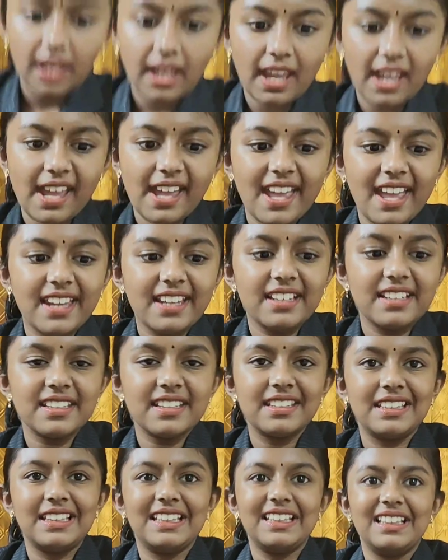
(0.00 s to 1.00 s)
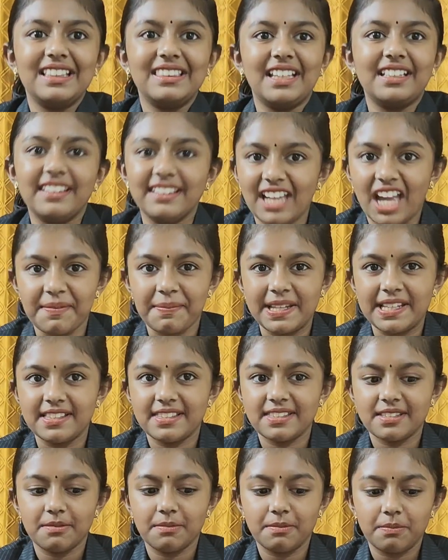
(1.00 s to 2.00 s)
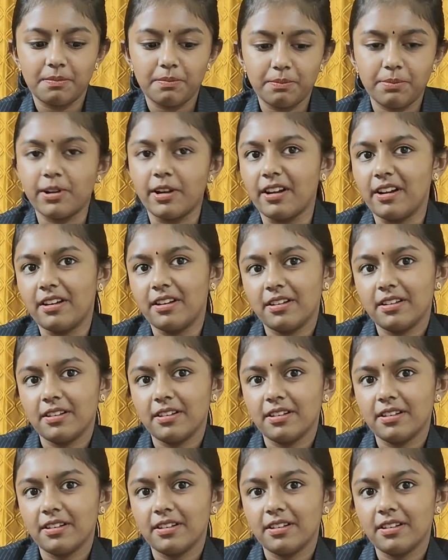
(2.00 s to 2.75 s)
And nothing happens. Bruh.